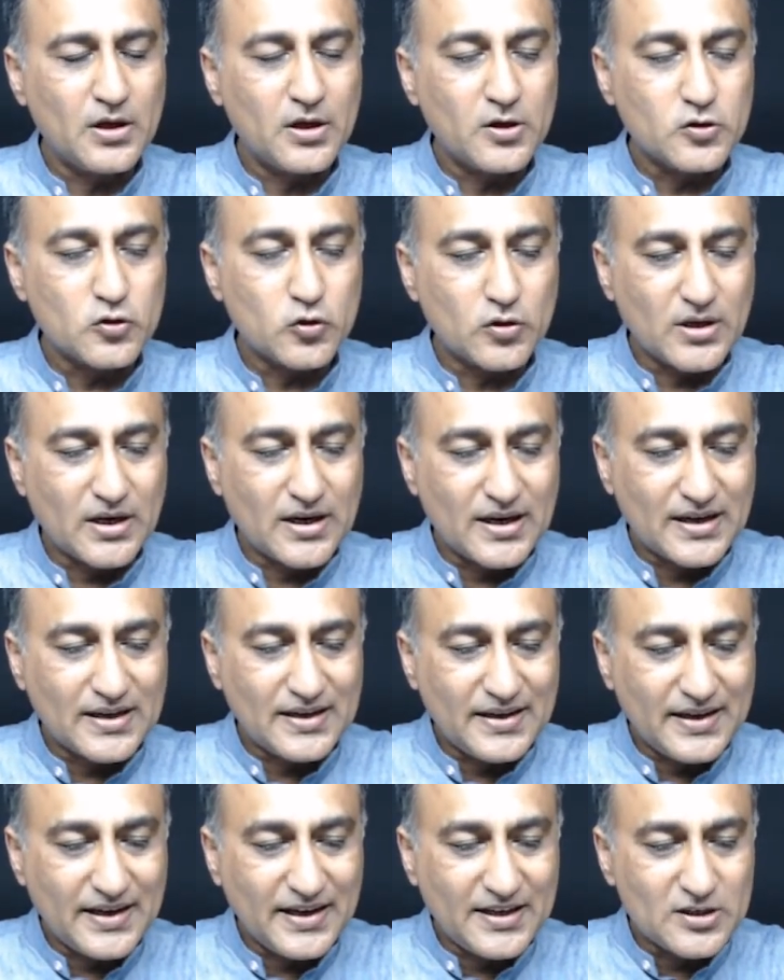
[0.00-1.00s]
So the
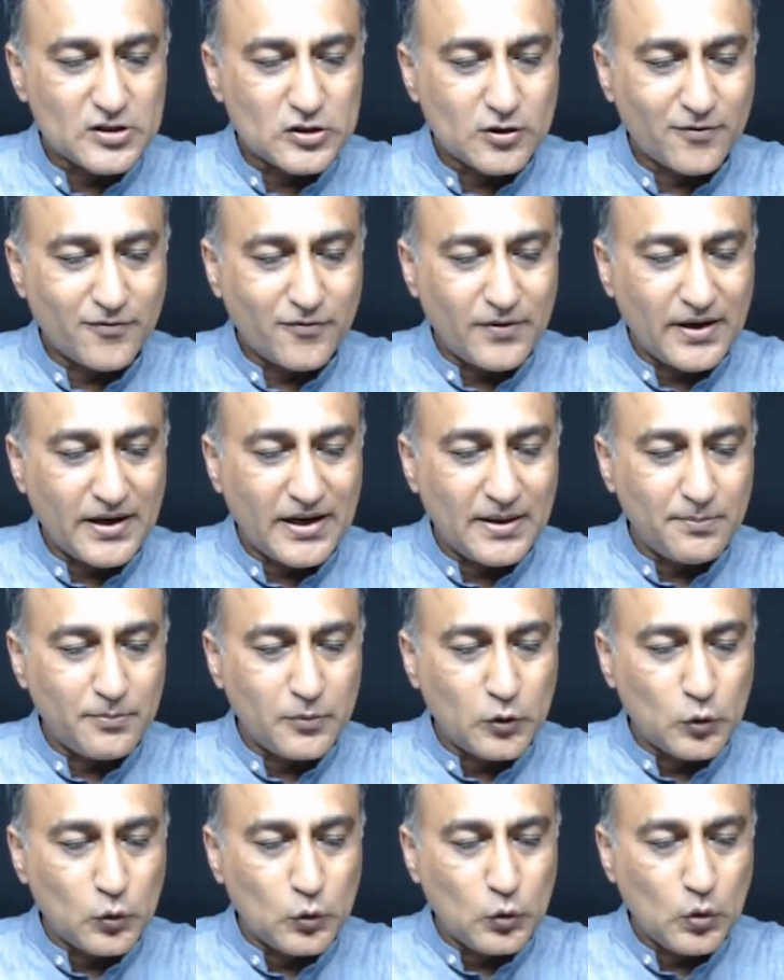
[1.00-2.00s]
contents of
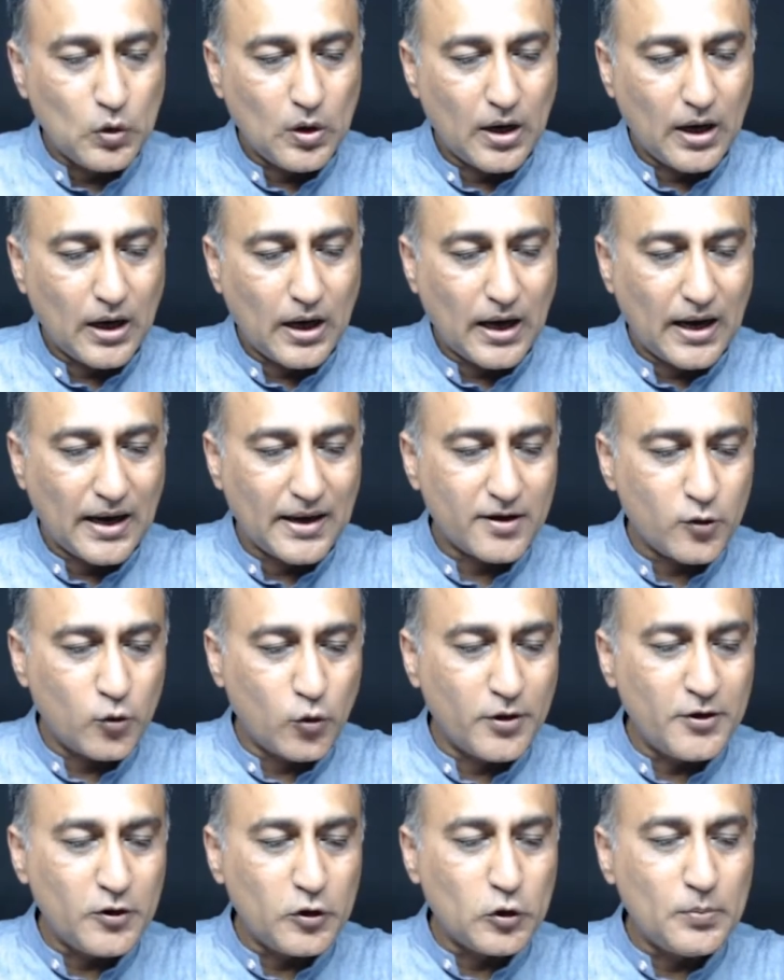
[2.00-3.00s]
name2 are
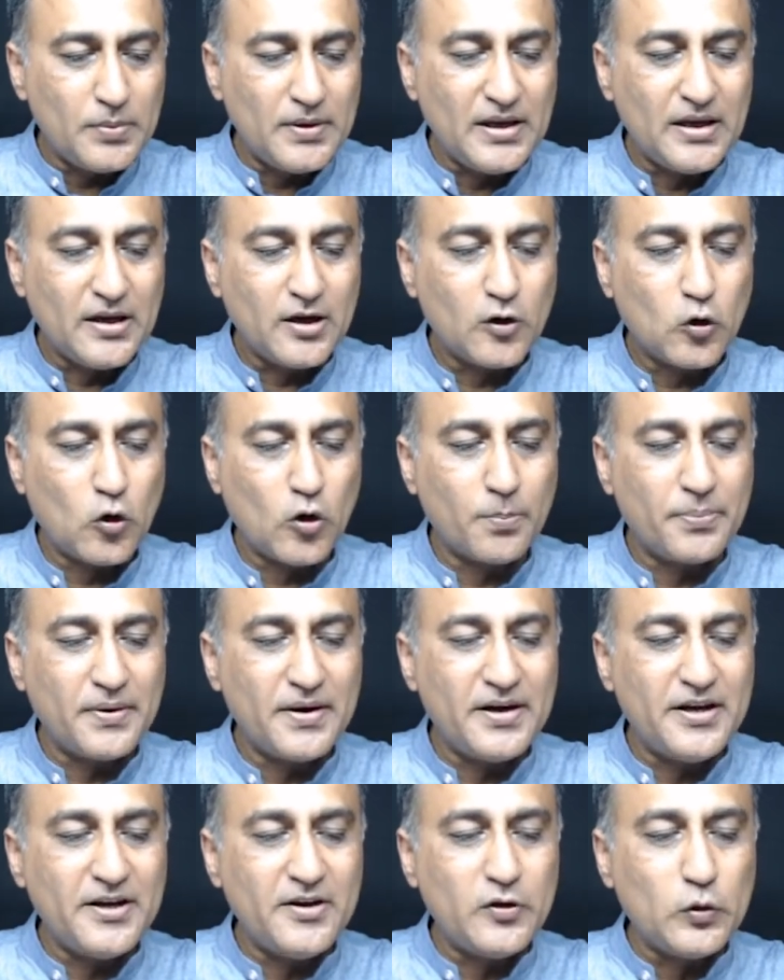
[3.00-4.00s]
going to be
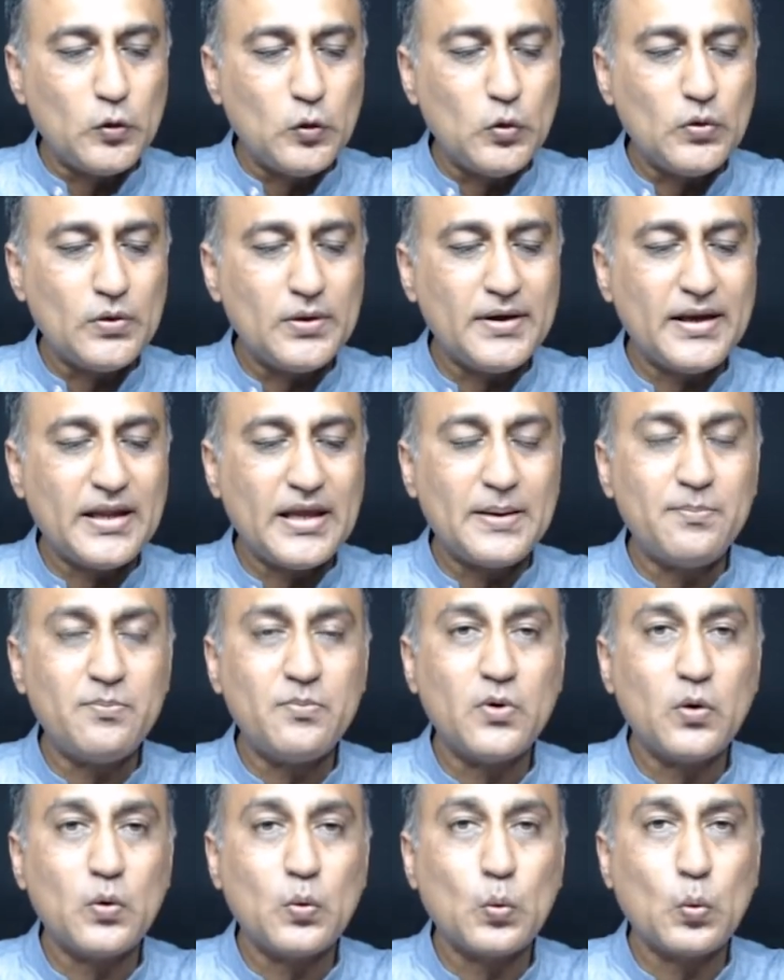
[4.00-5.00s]
copied into
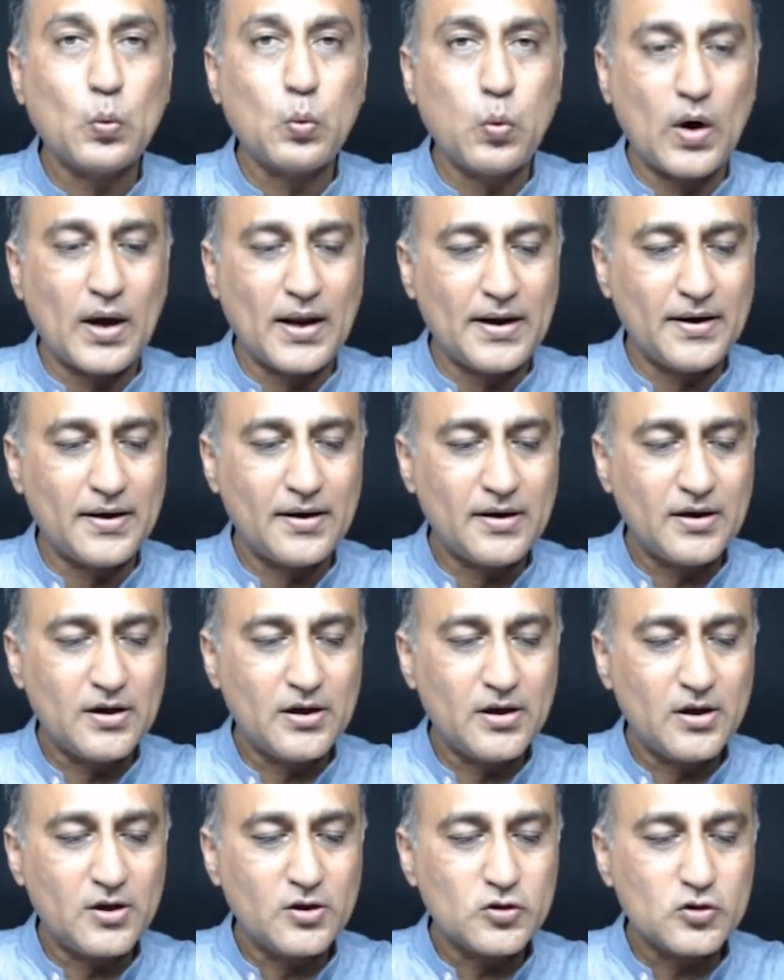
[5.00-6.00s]
name1
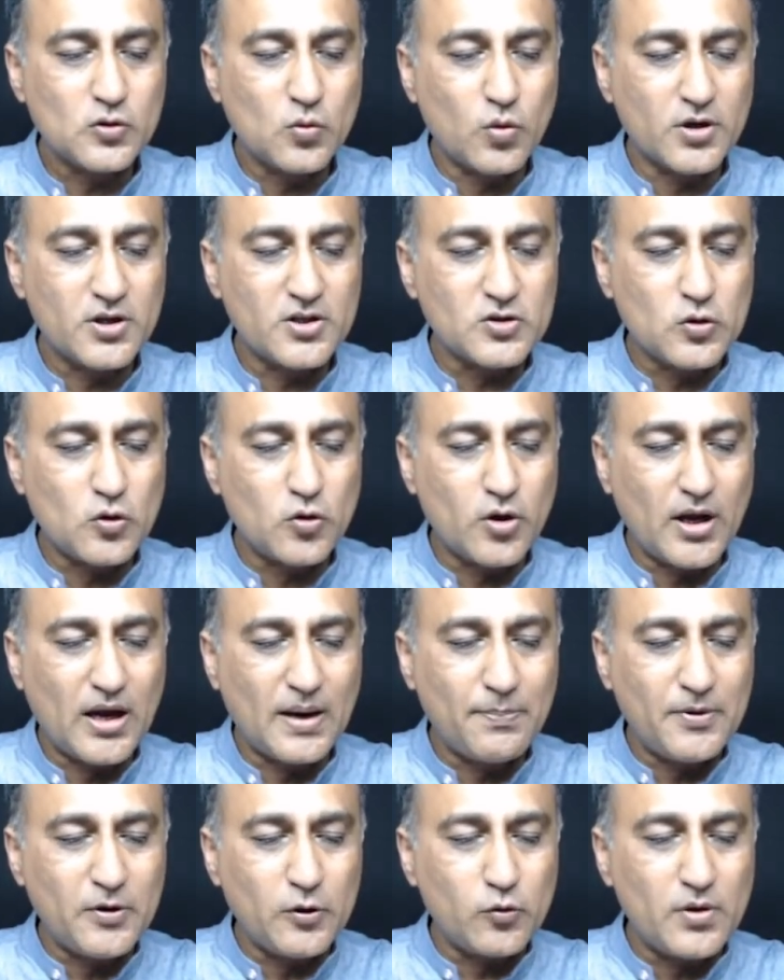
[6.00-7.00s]
so what is going to
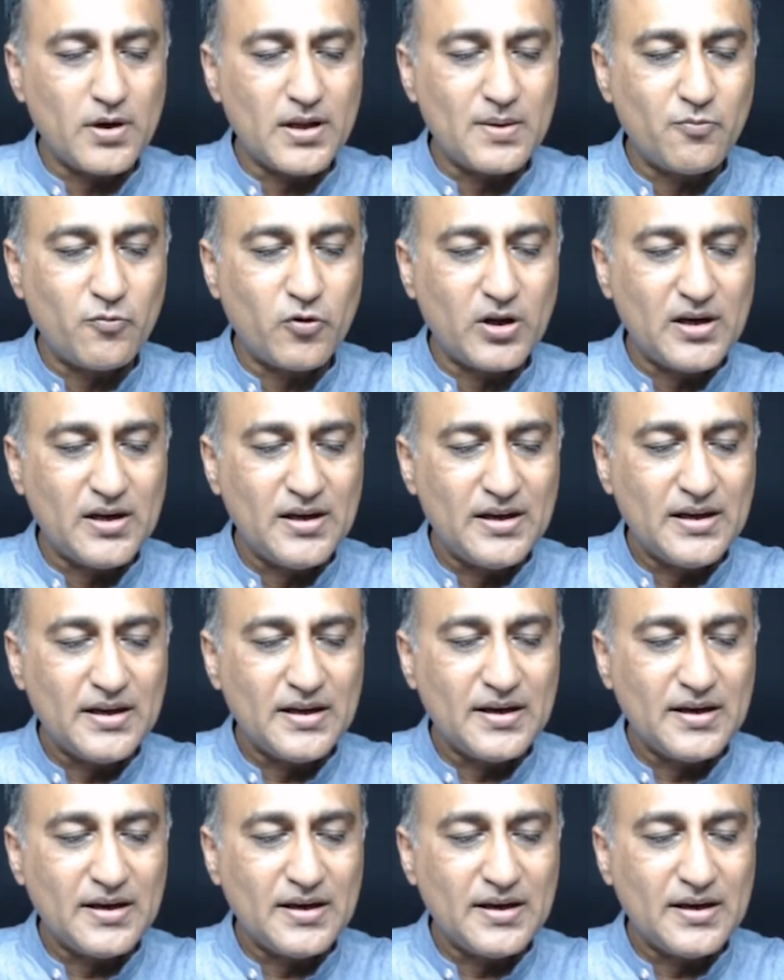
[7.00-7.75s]
happen to name1?